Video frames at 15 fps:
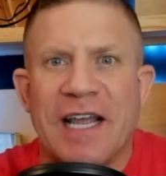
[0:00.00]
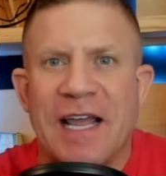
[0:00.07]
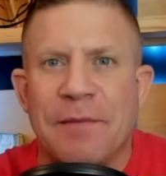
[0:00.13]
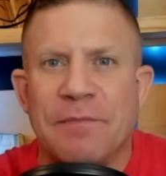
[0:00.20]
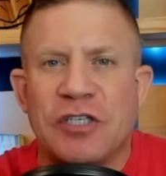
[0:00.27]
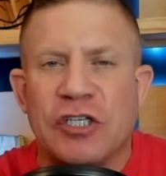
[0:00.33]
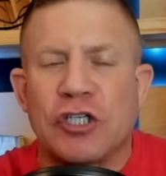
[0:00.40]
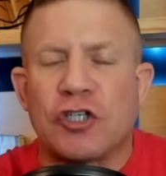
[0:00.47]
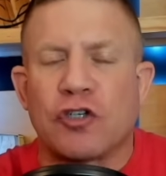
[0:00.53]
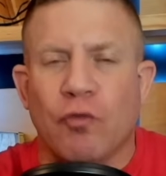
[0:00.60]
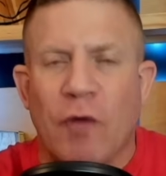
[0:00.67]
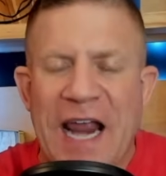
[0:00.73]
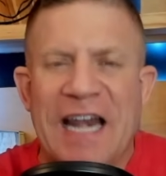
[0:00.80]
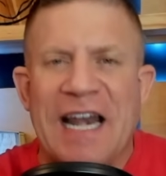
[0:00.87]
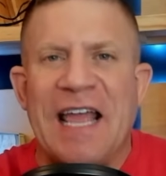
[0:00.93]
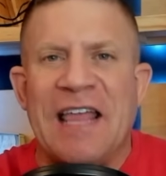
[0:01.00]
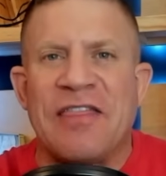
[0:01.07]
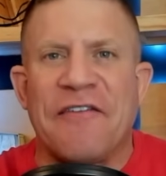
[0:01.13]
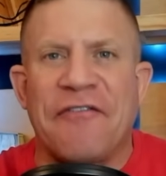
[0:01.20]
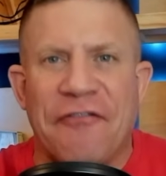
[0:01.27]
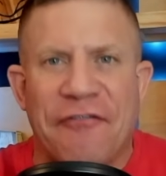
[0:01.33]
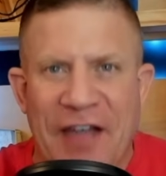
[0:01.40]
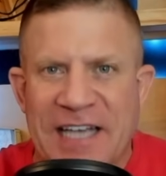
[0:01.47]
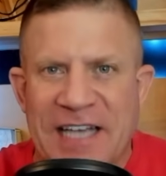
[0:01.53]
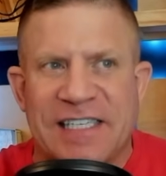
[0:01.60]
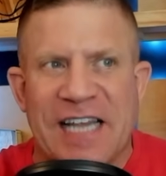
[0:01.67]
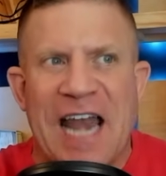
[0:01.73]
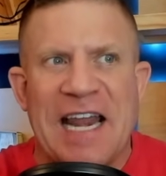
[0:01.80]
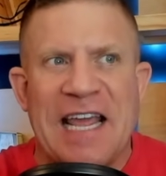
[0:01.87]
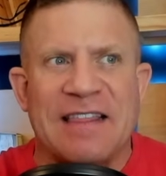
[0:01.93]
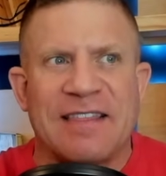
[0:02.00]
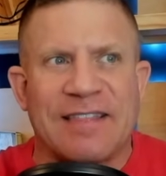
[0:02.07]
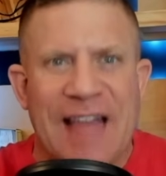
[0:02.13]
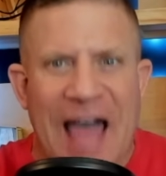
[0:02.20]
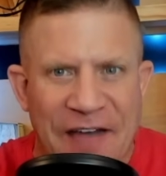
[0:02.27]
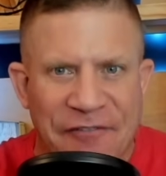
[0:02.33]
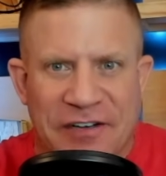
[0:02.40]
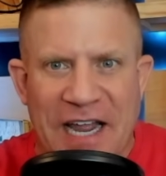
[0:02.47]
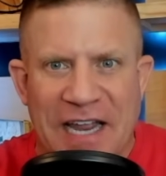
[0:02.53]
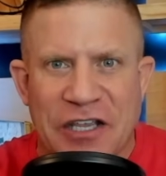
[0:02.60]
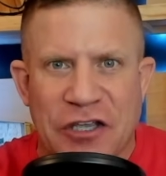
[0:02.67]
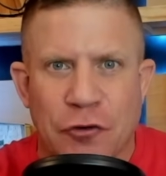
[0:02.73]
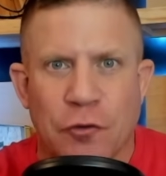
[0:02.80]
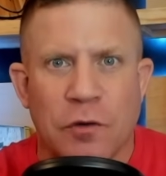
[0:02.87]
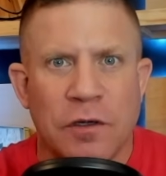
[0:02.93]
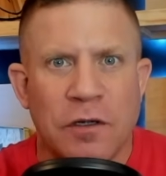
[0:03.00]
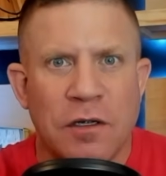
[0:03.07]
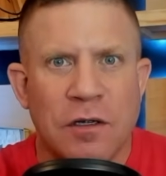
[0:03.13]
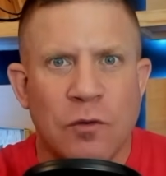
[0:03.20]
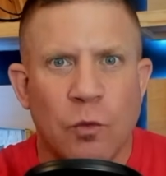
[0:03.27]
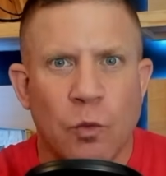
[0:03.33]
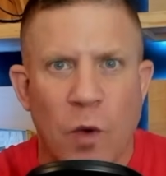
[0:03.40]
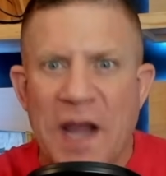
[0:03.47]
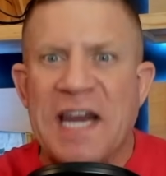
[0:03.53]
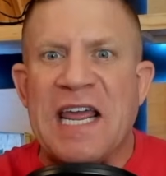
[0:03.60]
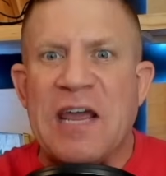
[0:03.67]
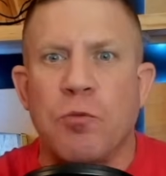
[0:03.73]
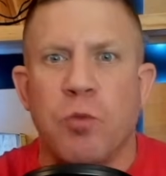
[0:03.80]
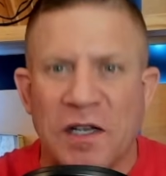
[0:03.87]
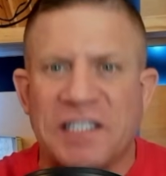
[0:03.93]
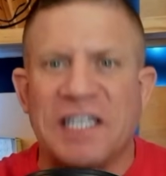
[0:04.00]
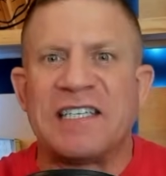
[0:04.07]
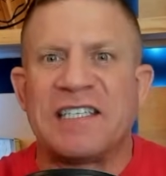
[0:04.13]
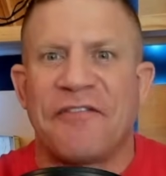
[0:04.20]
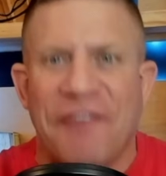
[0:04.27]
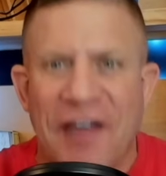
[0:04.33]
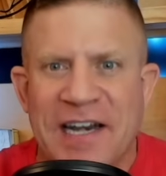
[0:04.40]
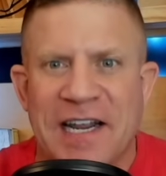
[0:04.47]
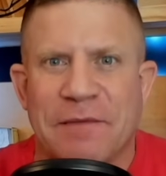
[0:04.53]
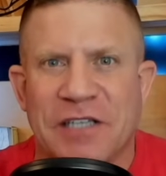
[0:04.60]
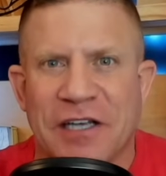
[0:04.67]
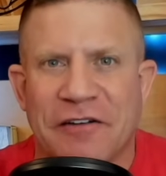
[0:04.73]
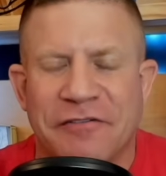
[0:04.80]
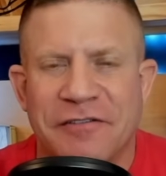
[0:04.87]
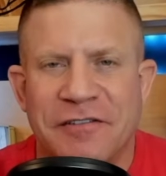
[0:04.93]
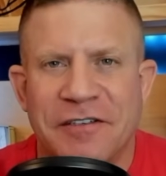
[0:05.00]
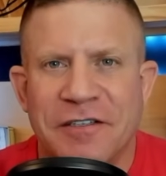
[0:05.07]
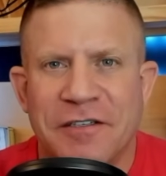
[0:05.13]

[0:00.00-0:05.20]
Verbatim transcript: him straight in the face, and he laughed at you when he wasn't defending himself.